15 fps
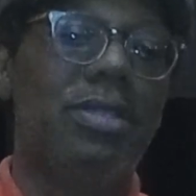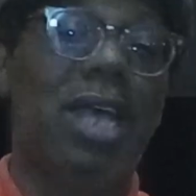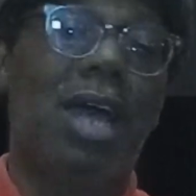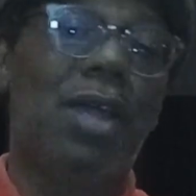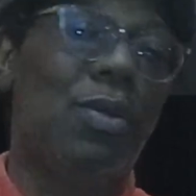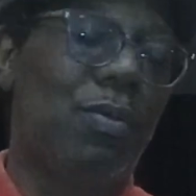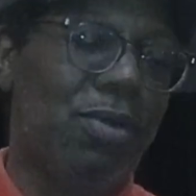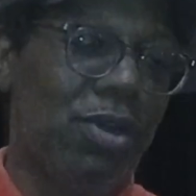
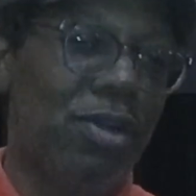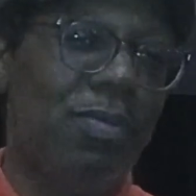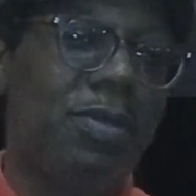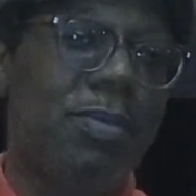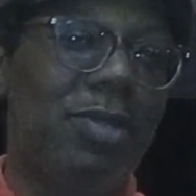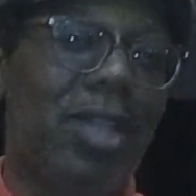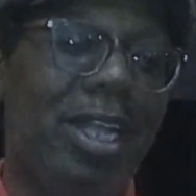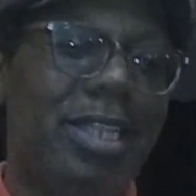Donald Byrd,
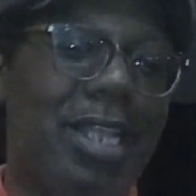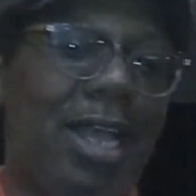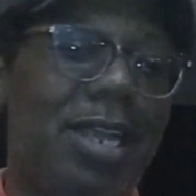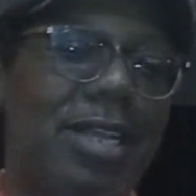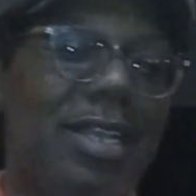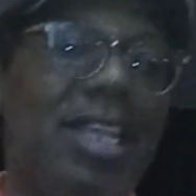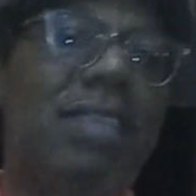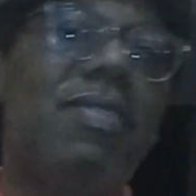people like
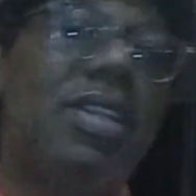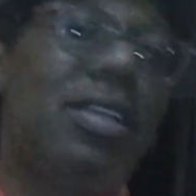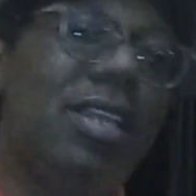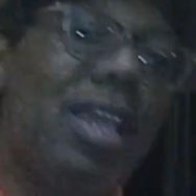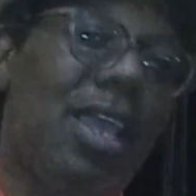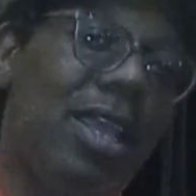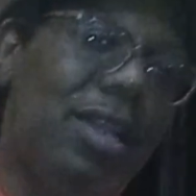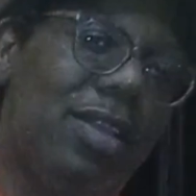that. And even in
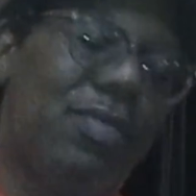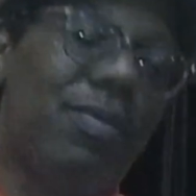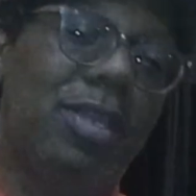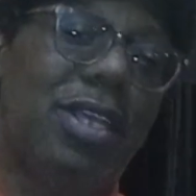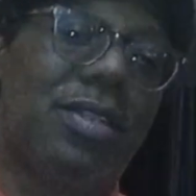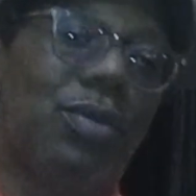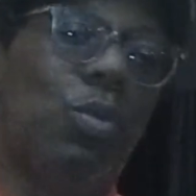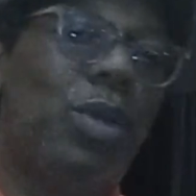the 80s, we
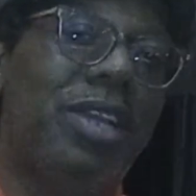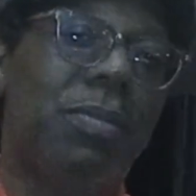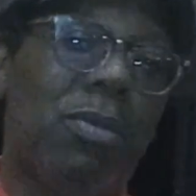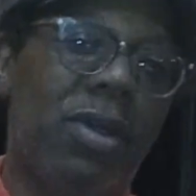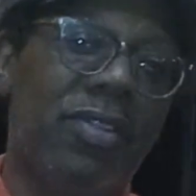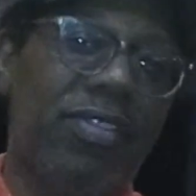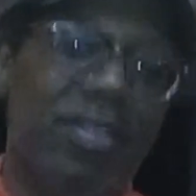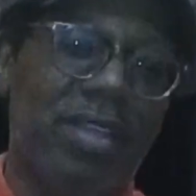get to Wynton
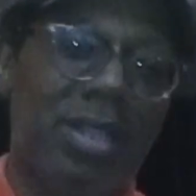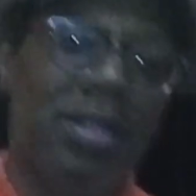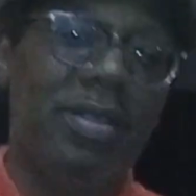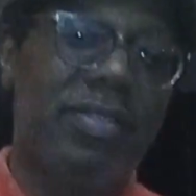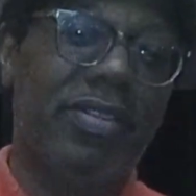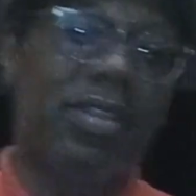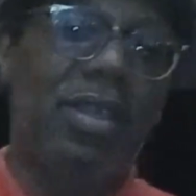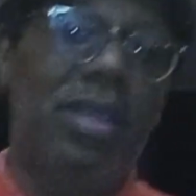
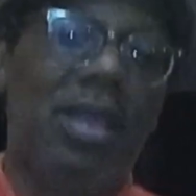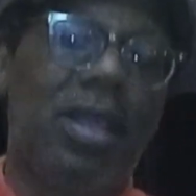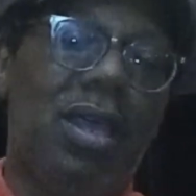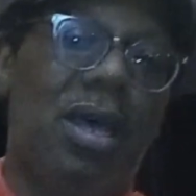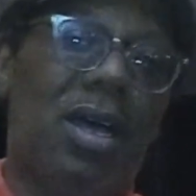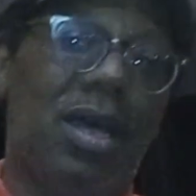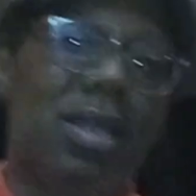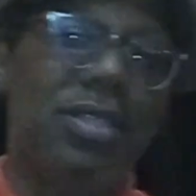Marsalis
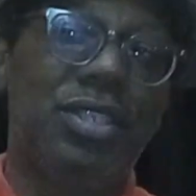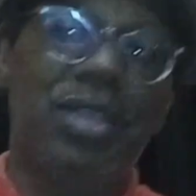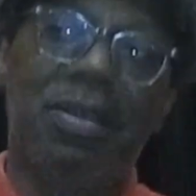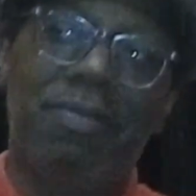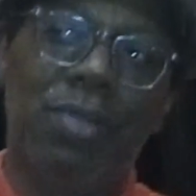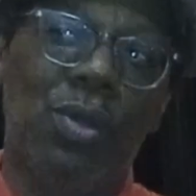and Jeff